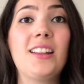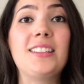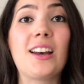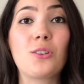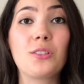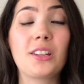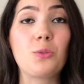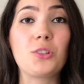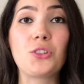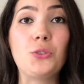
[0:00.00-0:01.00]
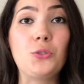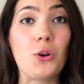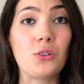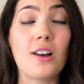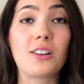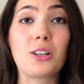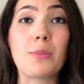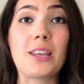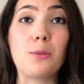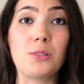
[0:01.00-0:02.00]
Not only will you no longer
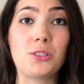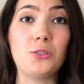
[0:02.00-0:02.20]
be able